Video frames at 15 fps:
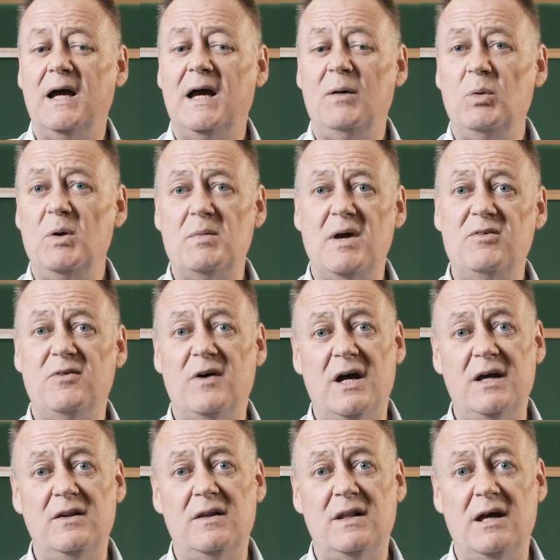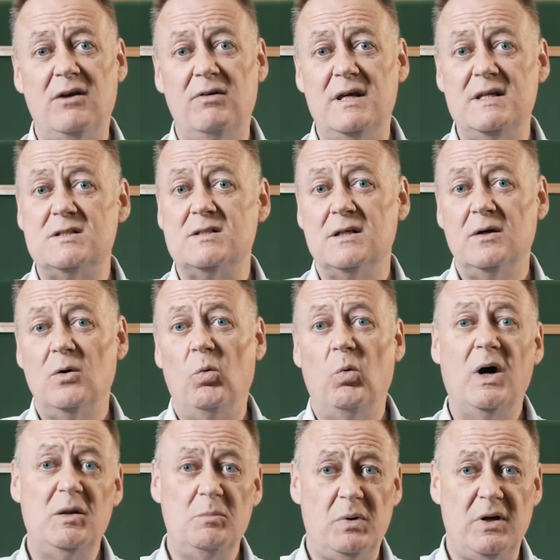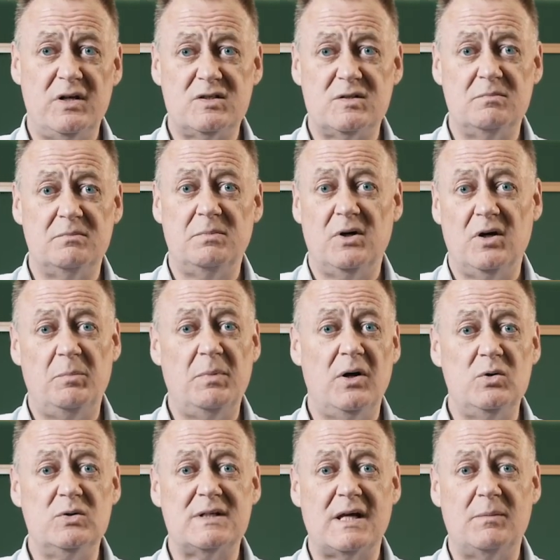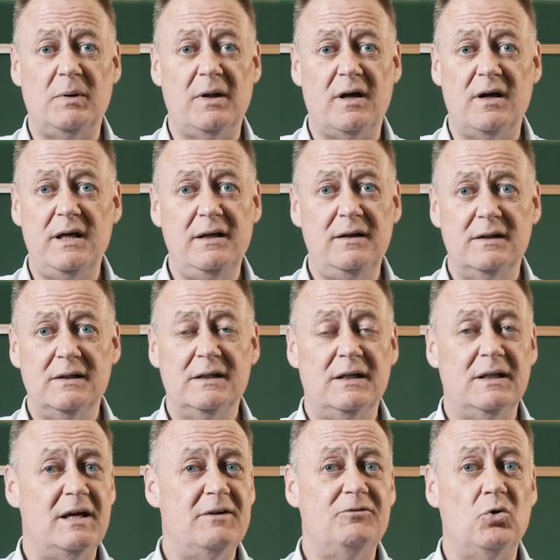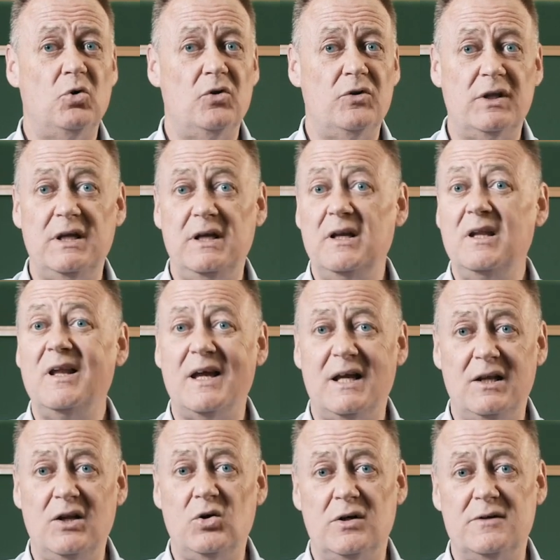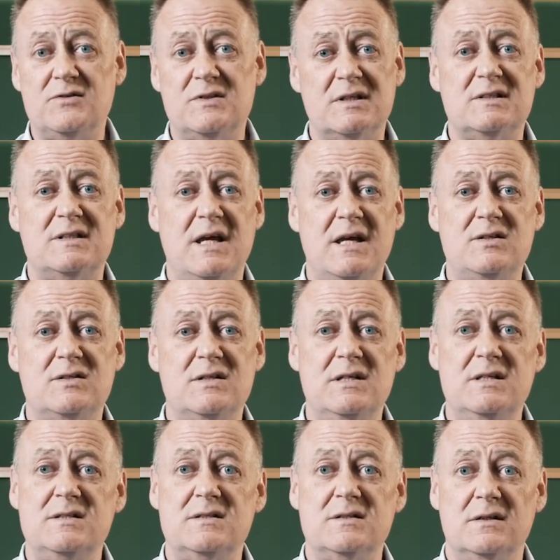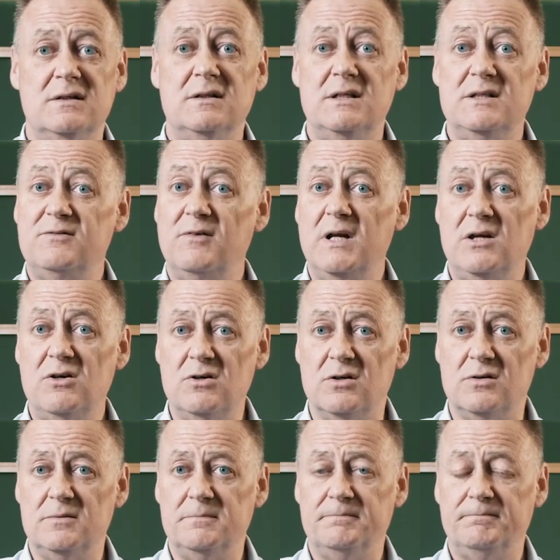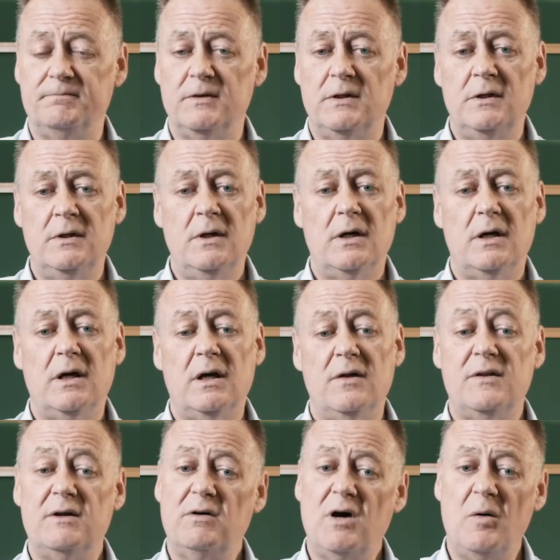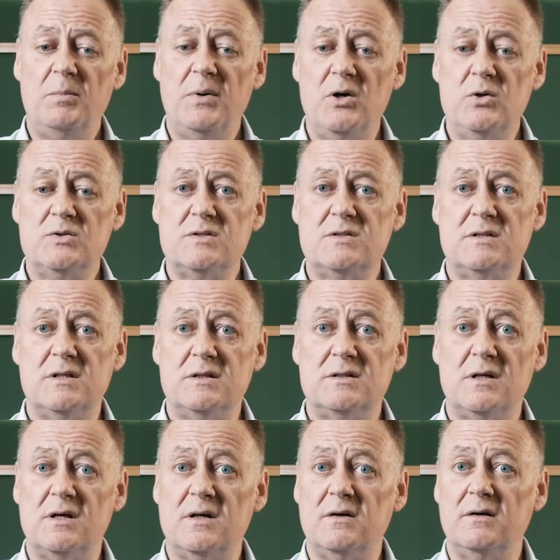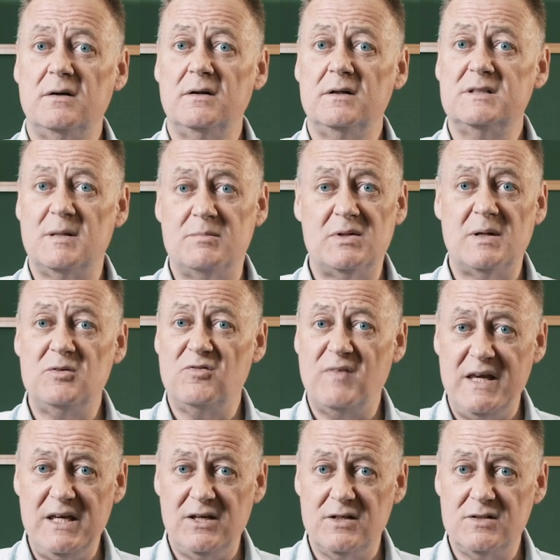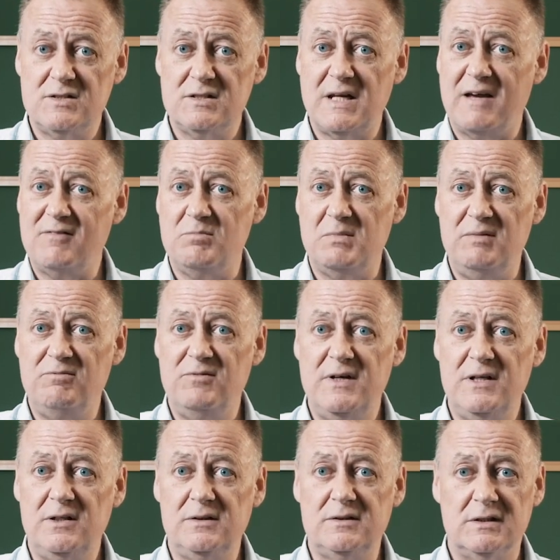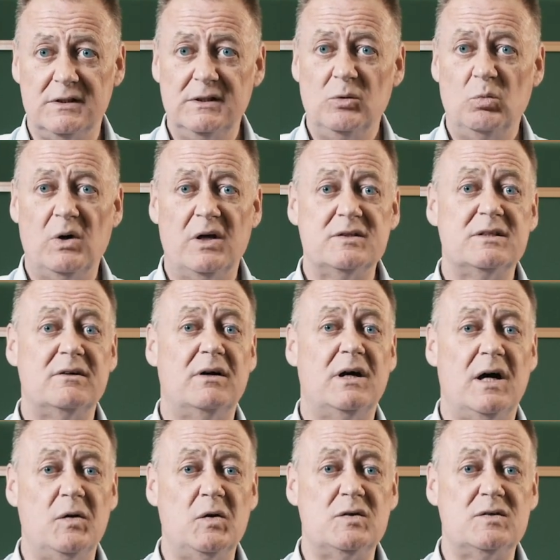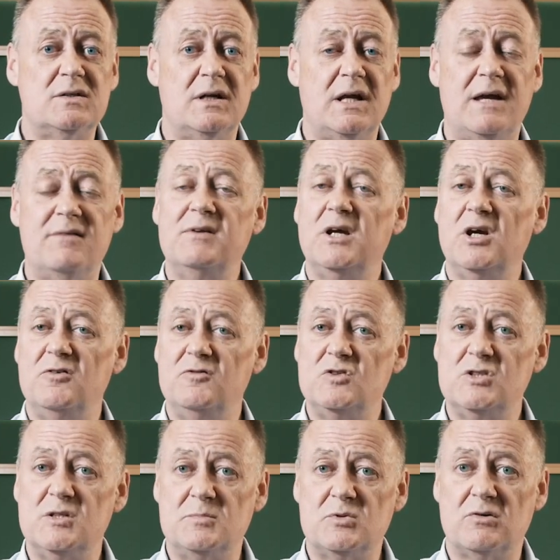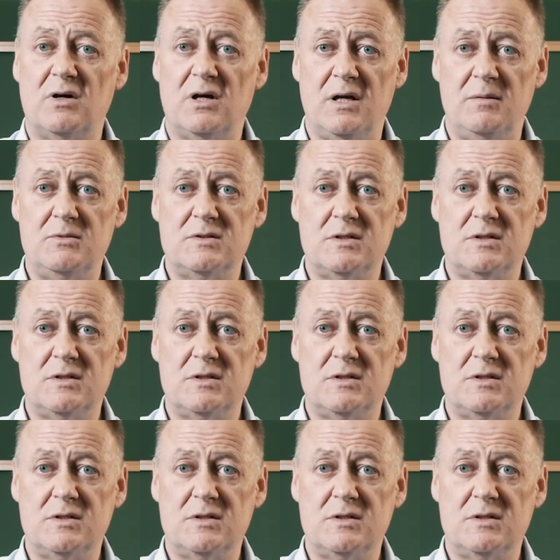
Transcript: And we may find that there is one person per post applying, and therefore the likelihood of success is very good. There are posts that are sometimes vacant and haven't been filled, whilst there are others that are heavily oversubscribed.